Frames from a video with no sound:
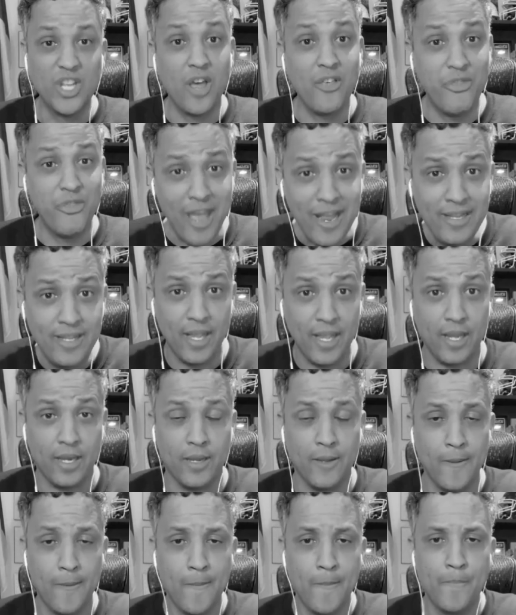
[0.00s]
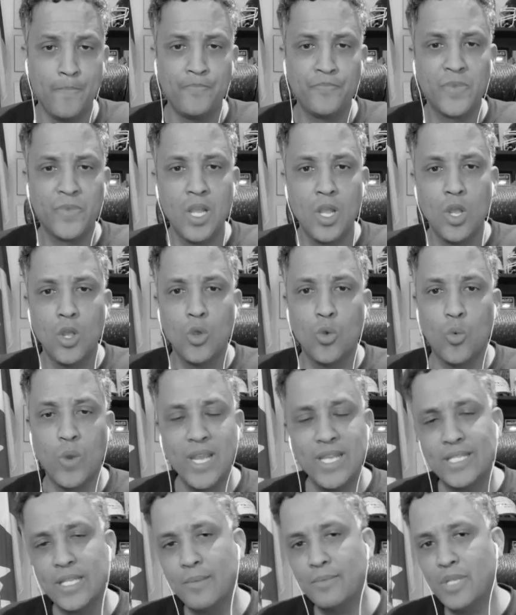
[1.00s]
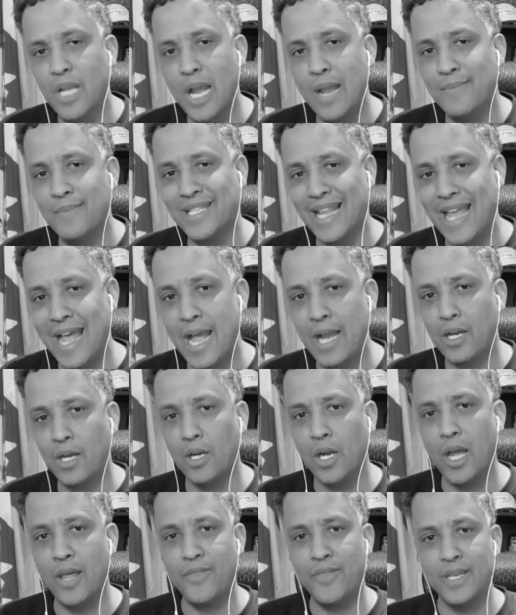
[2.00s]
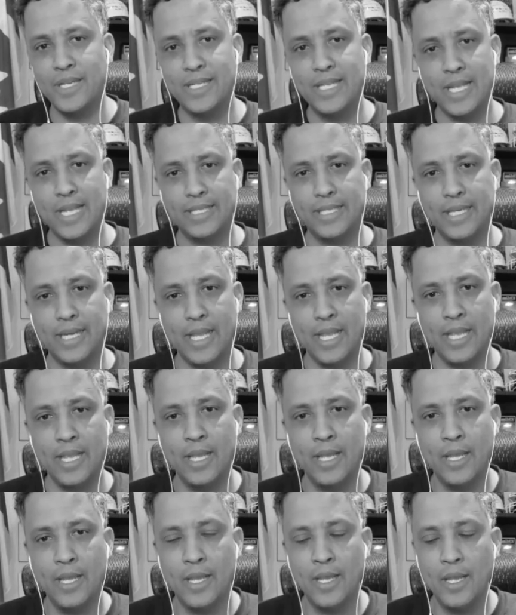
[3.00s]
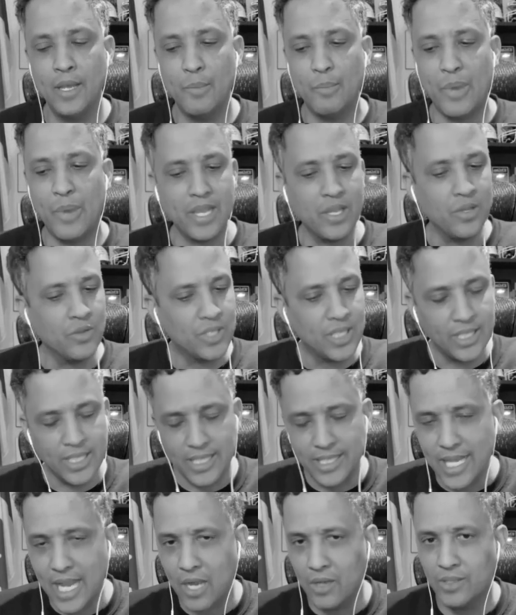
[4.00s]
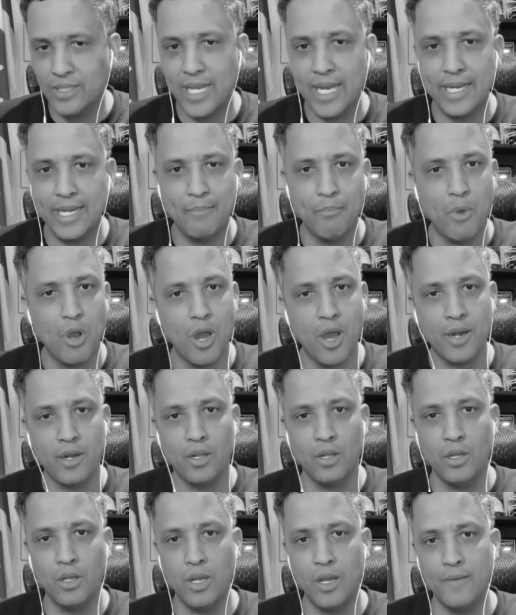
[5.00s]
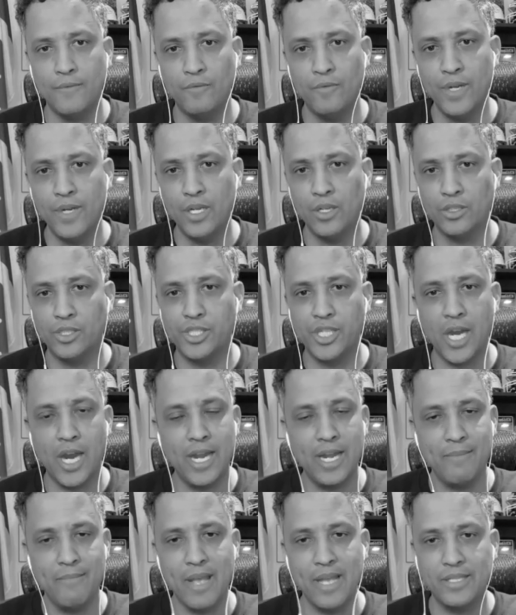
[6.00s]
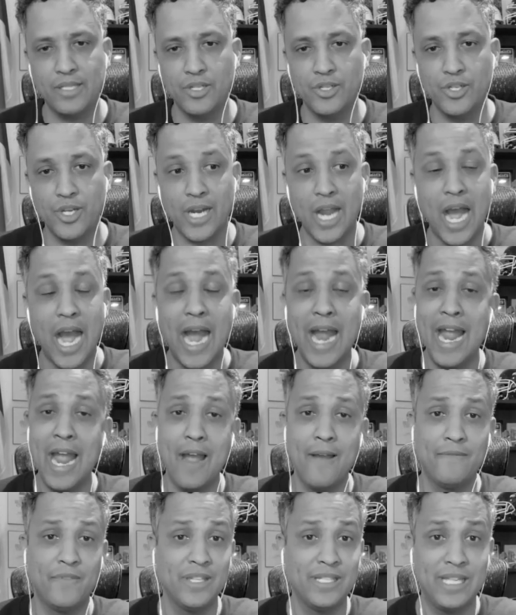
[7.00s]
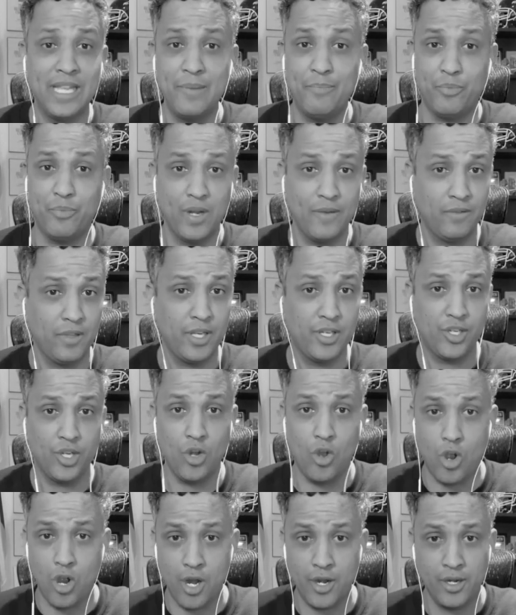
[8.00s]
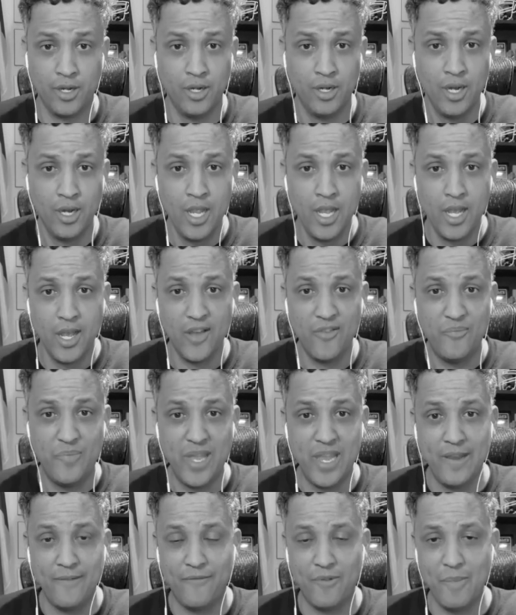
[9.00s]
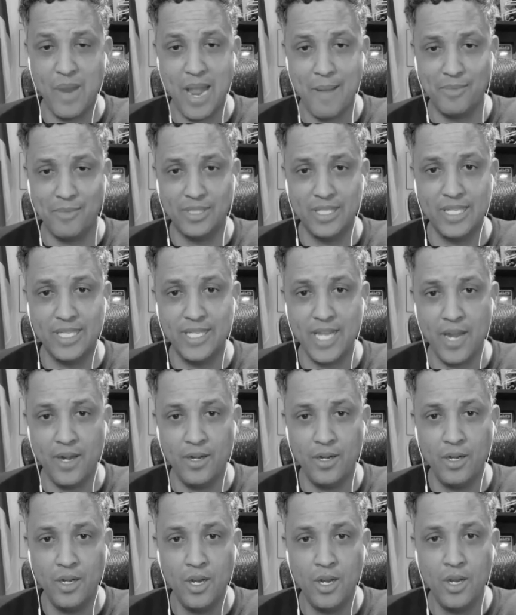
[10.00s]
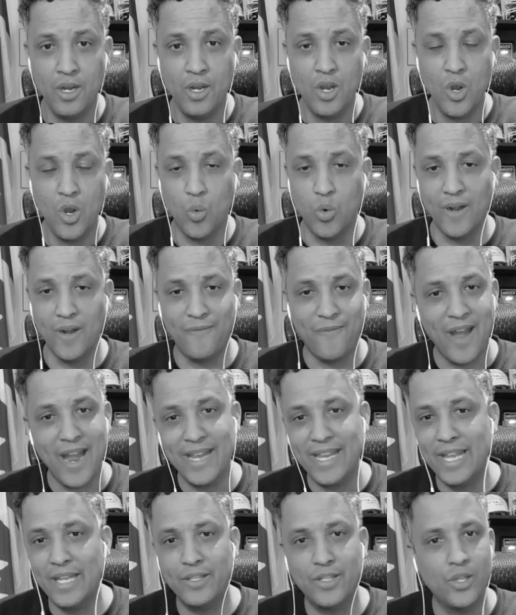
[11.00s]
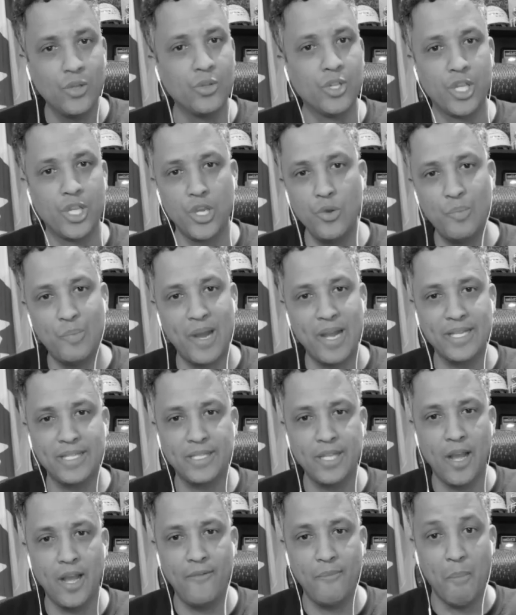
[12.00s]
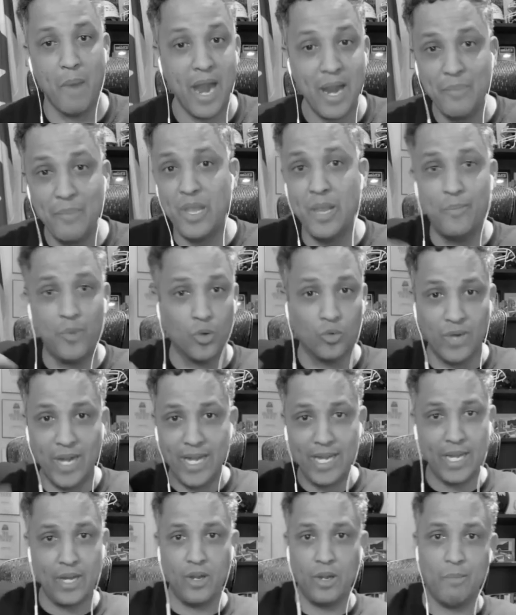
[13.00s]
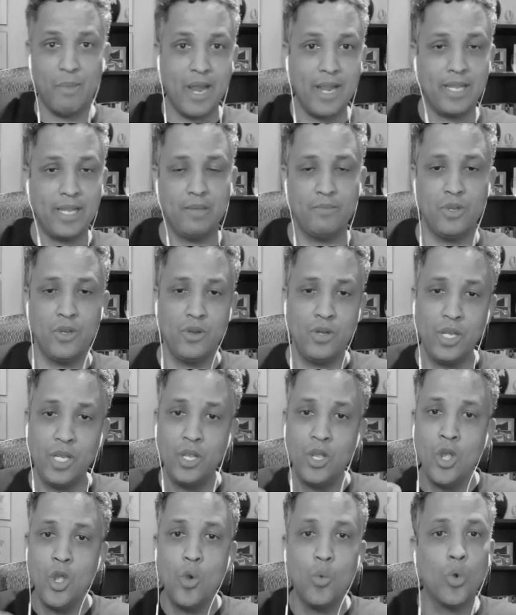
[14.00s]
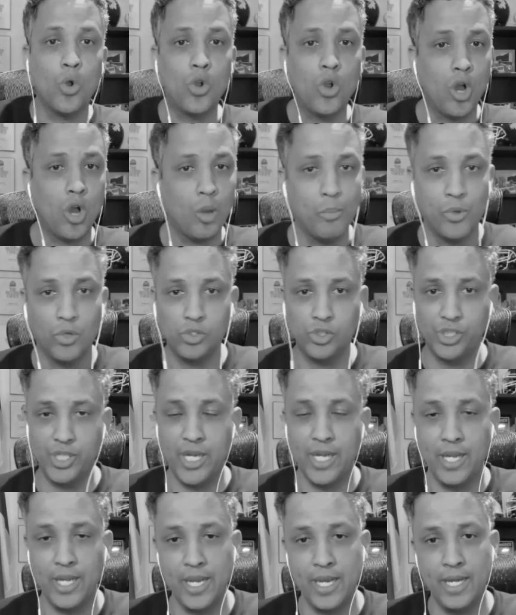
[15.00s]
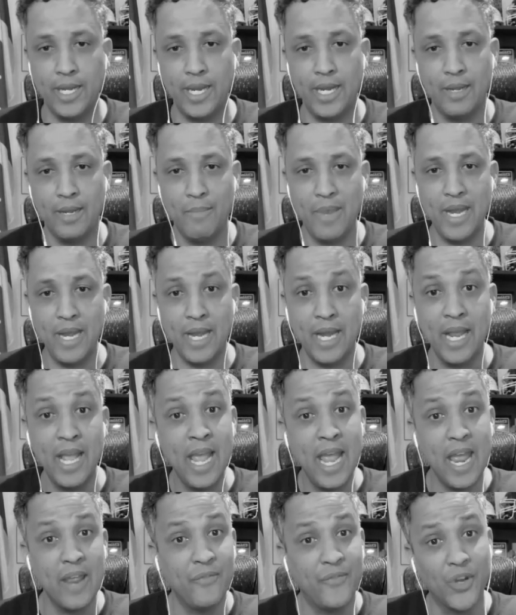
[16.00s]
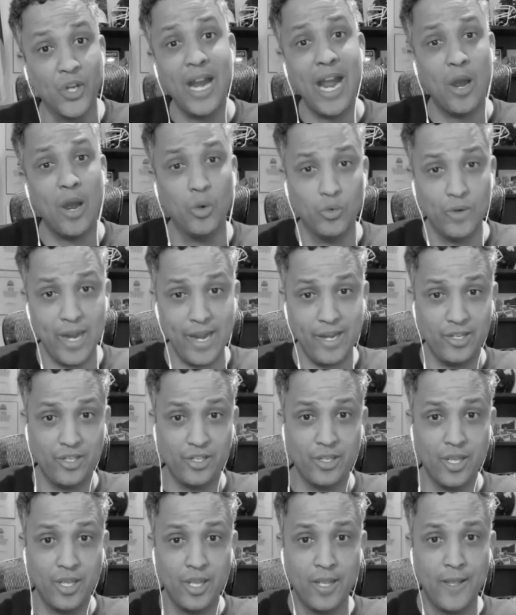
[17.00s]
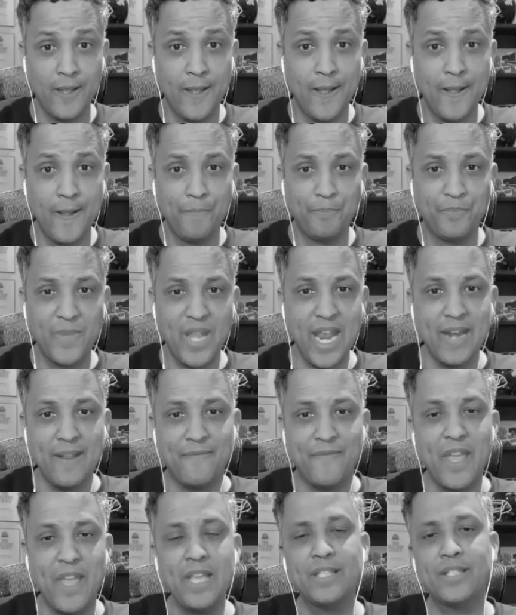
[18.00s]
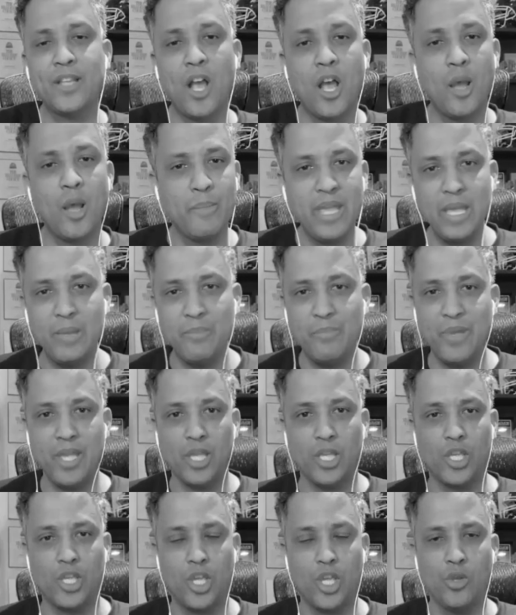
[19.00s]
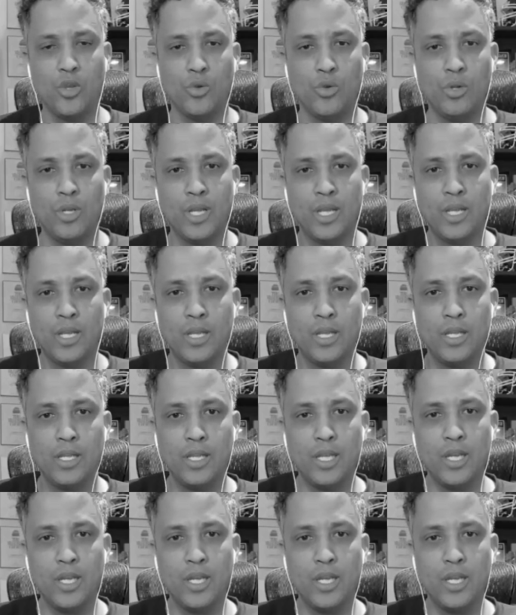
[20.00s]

was authentic. Mm-hmm. We sometimes lack our authenticity by using this outdated model of real shiny messaging. I have the deep privilege and honor of being from Hamilton Center, where if I get too cute by stuff, my people right here in my community will call bullshit in a minute. And they're outraged. And if they saw me being cute,